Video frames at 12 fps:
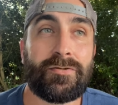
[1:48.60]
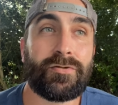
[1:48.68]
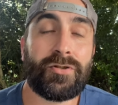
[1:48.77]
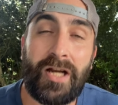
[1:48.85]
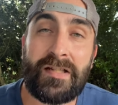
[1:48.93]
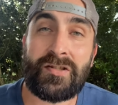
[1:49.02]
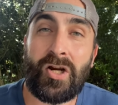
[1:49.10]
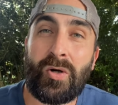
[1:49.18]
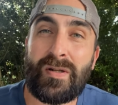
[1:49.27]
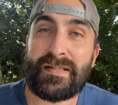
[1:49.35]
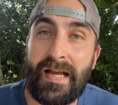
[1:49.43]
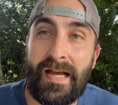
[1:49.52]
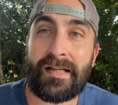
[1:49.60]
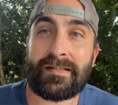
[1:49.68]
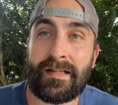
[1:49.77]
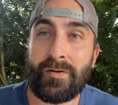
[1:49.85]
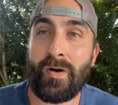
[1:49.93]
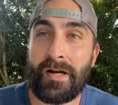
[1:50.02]
you guys always ask,
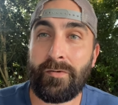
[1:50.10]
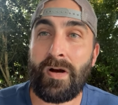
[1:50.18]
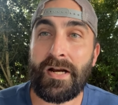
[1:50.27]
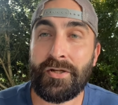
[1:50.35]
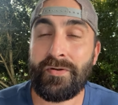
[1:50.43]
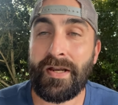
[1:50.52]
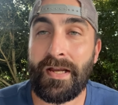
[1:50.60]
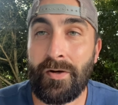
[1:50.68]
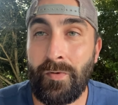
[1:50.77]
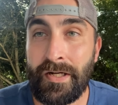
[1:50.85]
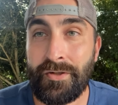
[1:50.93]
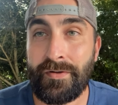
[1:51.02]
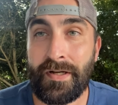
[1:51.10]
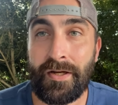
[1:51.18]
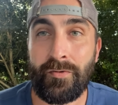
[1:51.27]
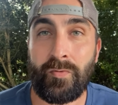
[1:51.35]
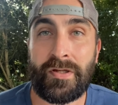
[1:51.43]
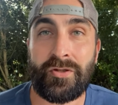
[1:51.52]
like, why do you care? Why do you care
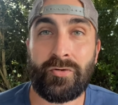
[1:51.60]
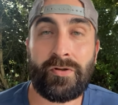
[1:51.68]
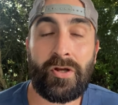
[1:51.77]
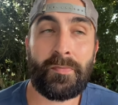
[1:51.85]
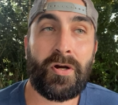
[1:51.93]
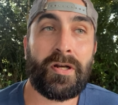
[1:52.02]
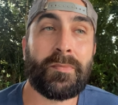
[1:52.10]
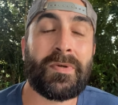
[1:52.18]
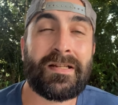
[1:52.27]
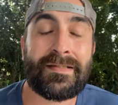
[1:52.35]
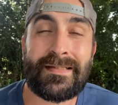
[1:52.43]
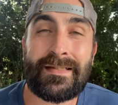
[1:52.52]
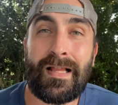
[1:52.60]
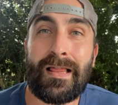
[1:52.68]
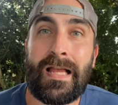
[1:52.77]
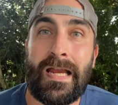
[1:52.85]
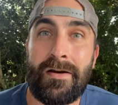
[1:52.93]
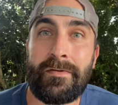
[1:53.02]
what we do with our money? Because it's
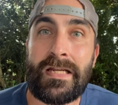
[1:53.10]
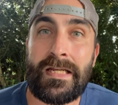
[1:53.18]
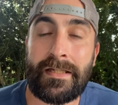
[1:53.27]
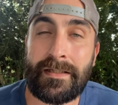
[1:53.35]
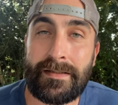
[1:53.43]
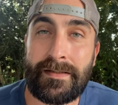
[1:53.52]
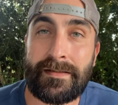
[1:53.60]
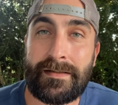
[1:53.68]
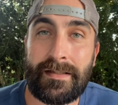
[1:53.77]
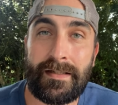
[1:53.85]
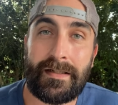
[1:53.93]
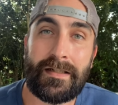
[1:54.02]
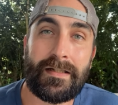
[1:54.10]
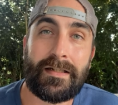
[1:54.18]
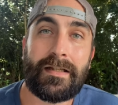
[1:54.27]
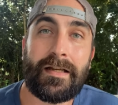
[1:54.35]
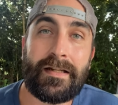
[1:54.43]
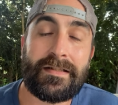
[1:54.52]
hilarious.
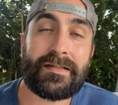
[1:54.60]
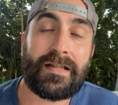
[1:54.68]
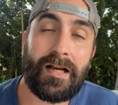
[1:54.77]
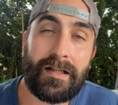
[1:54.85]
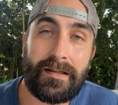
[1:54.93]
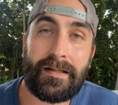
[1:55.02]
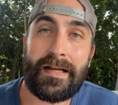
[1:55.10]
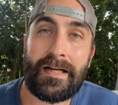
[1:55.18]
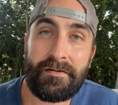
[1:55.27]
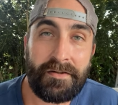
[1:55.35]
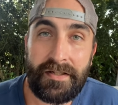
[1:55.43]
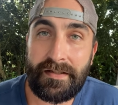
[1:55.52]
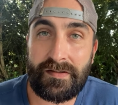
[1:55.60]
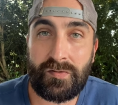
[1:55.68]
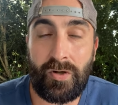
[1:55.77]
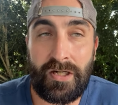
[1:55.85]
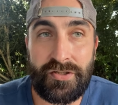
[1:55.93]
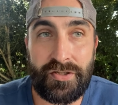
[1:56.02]
It is hilarious
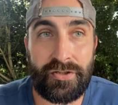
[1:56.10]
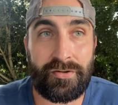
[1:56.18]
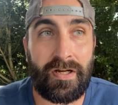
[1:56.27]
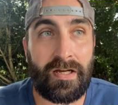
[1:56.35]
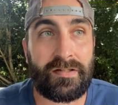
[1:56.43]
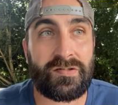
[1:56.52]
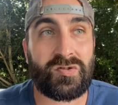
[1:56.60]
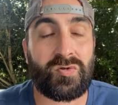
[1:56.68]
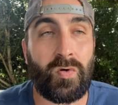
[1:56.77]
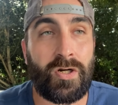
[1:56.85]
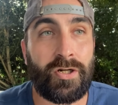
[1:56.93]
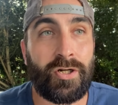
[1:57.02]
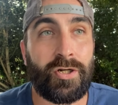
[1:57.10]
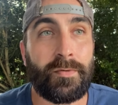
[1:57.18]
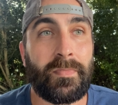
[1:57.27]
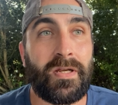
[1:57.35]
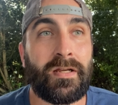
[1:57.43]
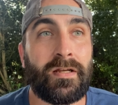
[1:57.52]
watching you guys
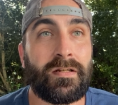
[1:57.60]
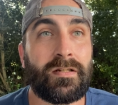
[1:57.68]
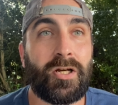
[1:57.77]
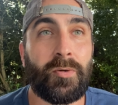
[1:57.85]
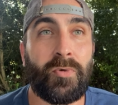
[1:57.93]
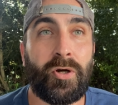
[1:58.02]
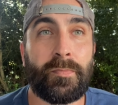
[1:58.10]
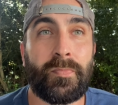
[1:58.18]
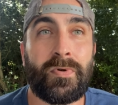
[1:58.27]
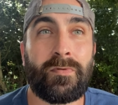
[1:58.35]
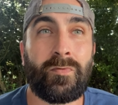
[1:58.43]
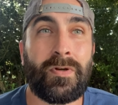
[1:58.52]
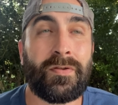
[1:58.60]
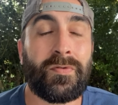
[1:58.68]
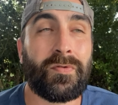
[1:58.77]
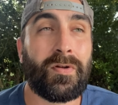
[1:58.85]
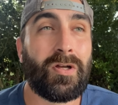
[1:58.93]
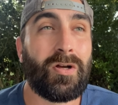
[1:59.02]
squirm and come up
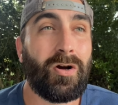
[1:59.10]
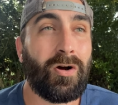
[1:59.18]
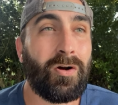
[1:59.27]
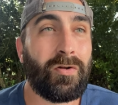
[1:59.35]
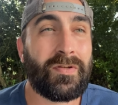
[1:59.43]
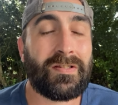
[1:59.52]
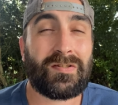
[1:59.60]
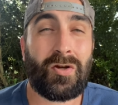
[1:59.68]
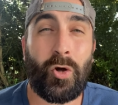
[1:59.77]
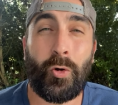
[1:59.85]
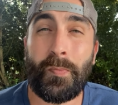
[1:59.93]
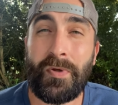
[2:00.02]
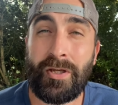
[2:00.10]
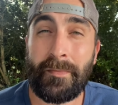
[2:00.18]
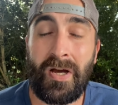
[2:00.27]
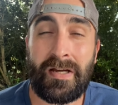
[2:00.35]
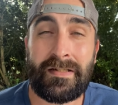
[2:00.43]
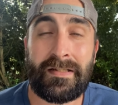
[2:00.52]
with all these hopium
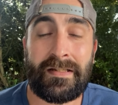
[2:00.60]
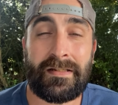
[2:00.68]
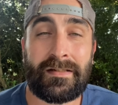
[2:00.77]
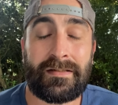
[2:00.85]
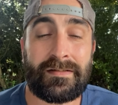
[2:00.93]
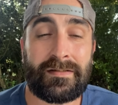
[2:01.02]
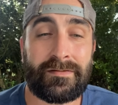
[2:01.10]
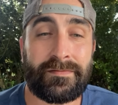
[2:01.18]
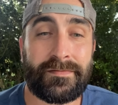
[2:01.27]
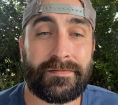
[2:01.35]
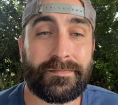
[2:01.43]
ideas of